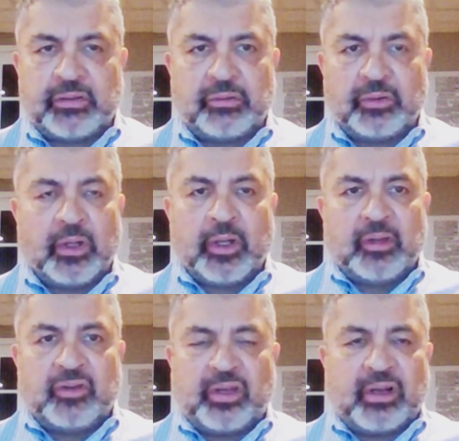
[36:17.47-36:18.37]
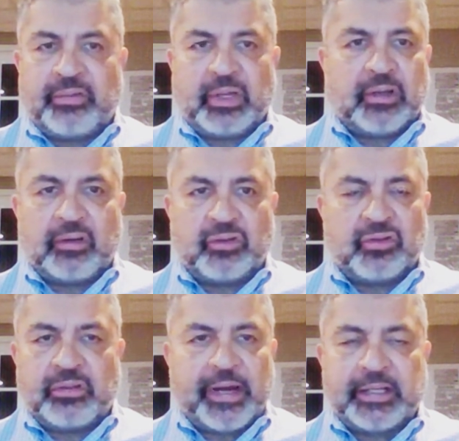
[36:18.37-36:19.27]
to sell vehicles
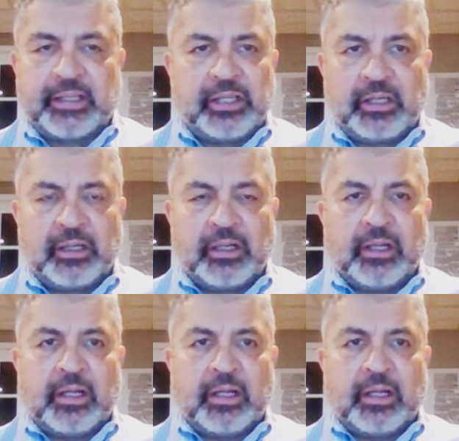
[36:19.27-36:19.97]
directly,